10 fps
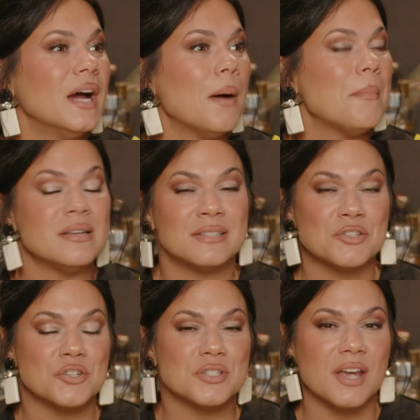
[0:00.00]
My
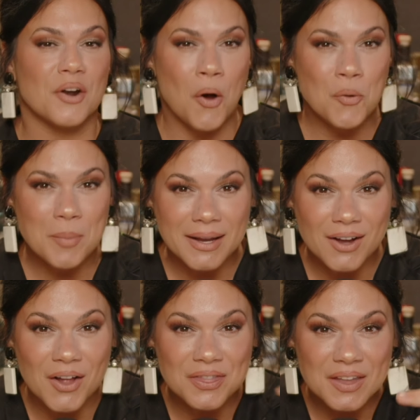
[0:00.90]
sister said, "Oh my
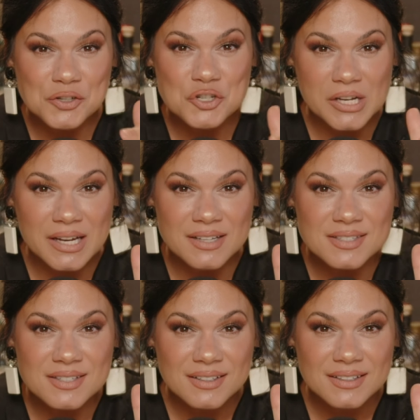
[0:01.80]
god, there she
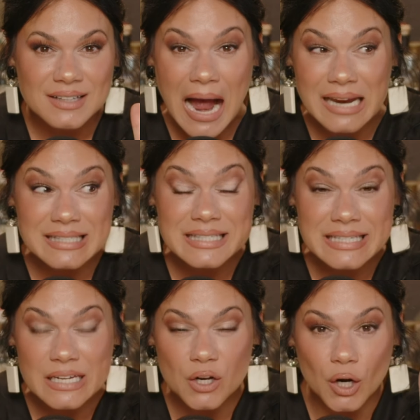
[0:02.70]
is. I
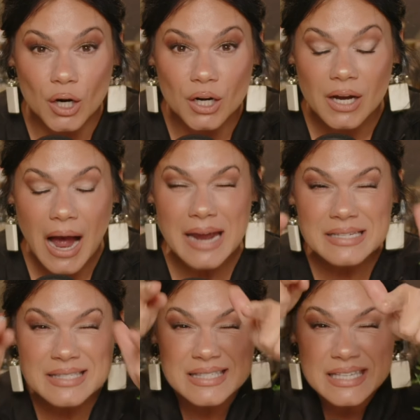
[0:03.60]
see her. I
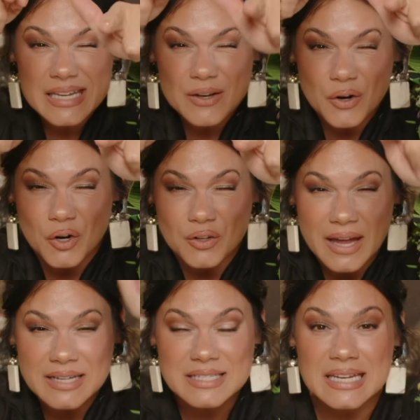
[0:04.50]
see her
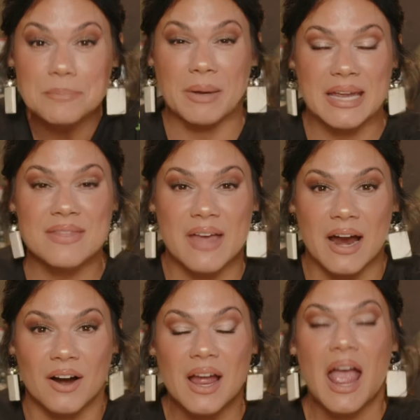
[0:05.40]
like deep in
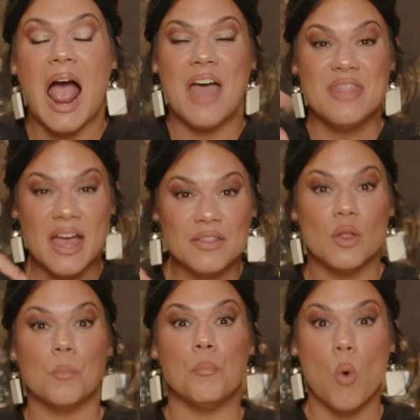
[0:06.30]
there. And then
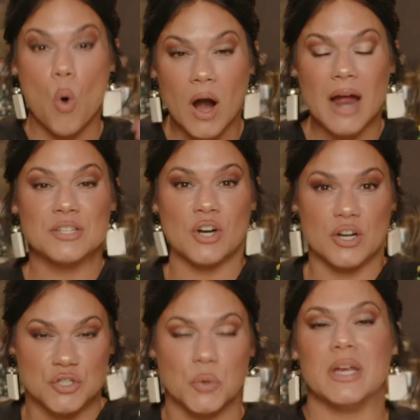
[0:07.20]
more I
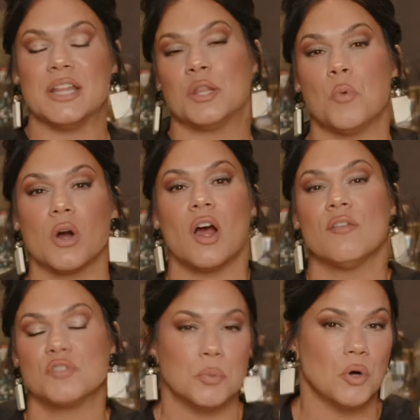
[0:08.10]
started doing it, the more
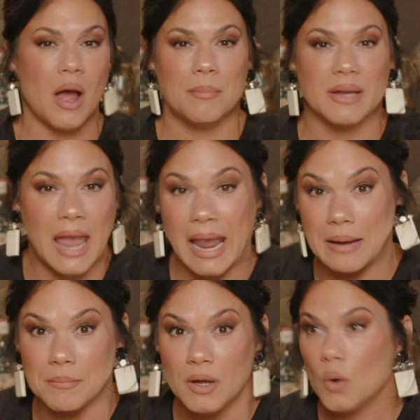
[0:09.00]
comfortable I
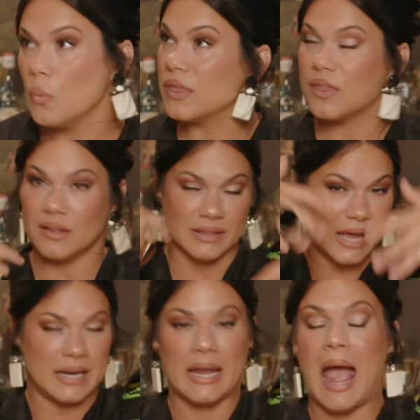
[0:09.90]
became with
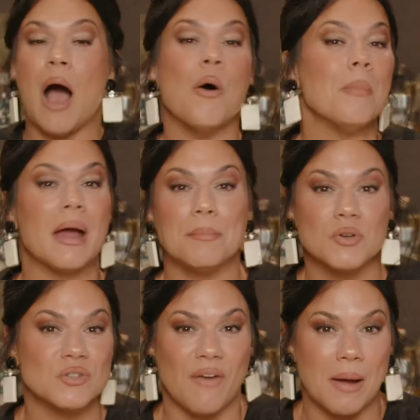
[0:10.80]
letting out my
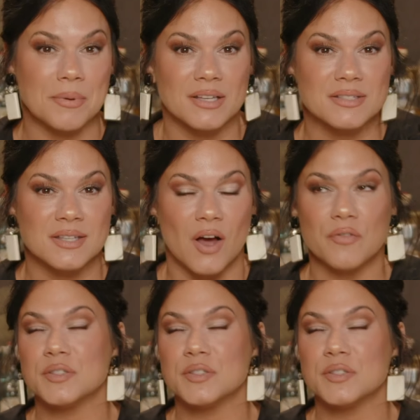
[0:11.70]
most fabulous self.